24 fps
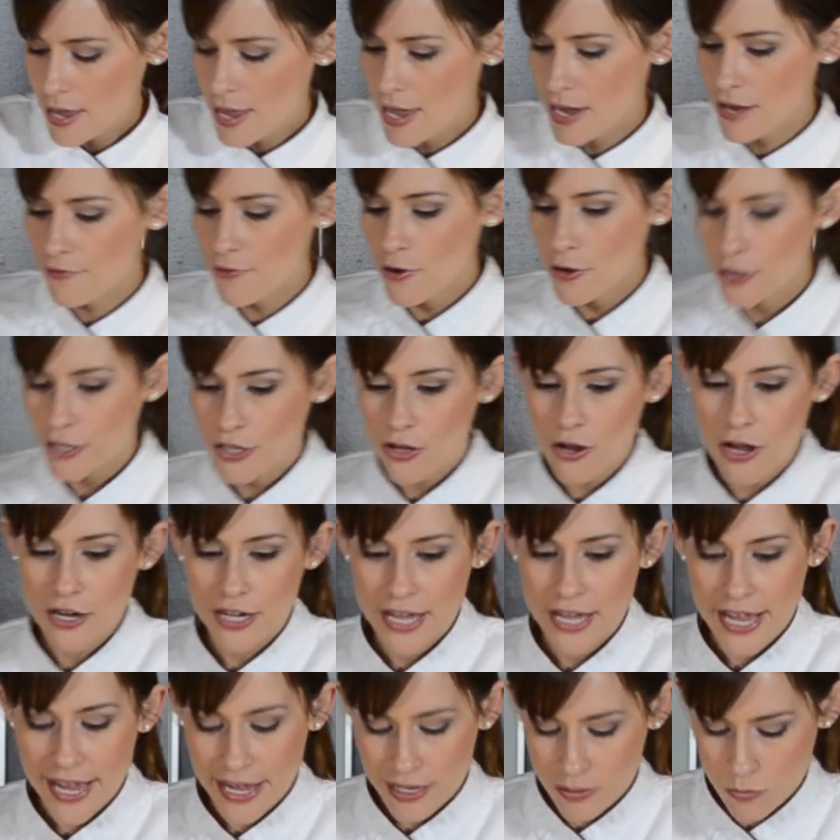And I've already gone
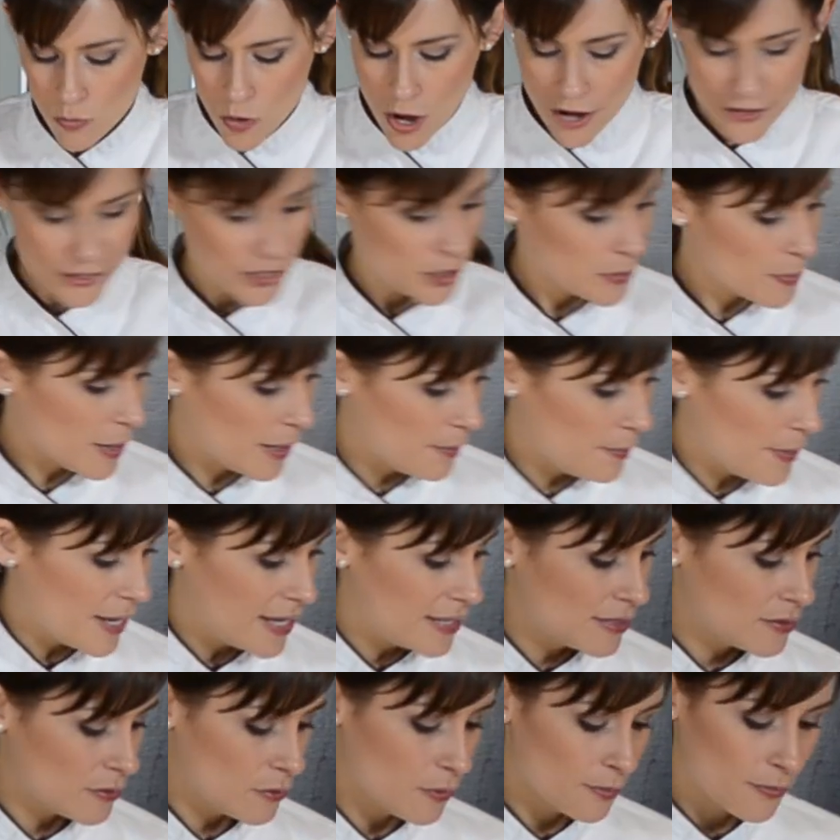ahead and washed my
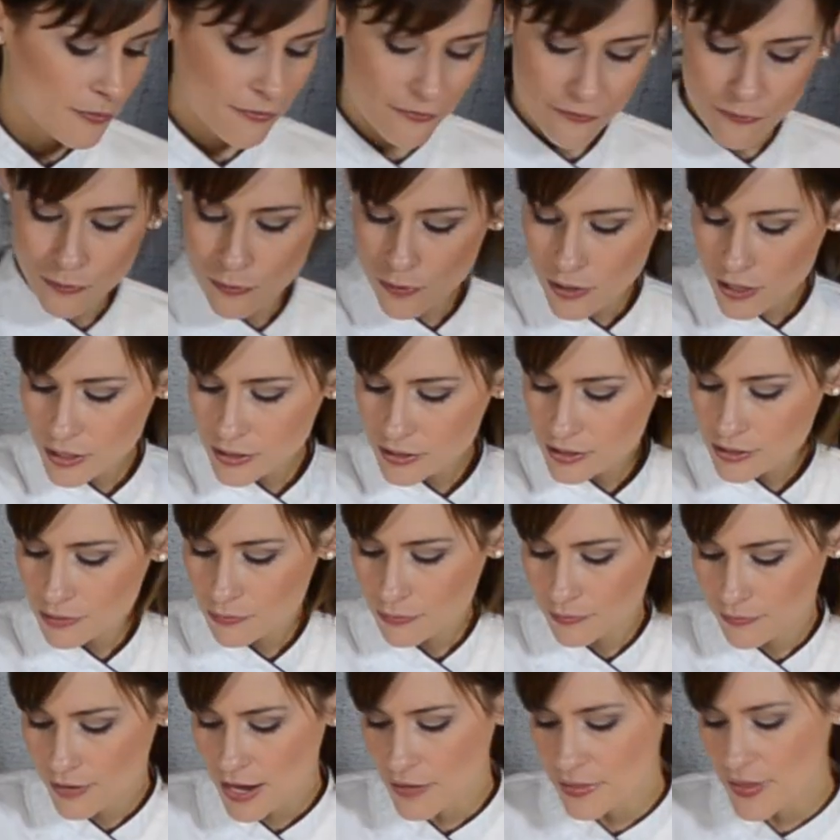basil before, so
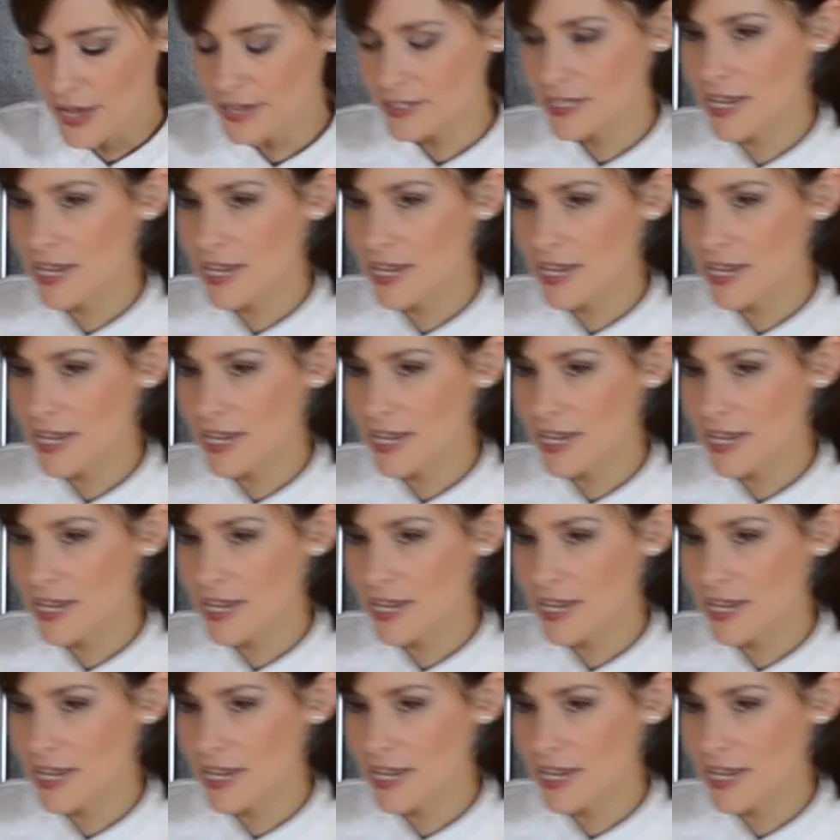we've got that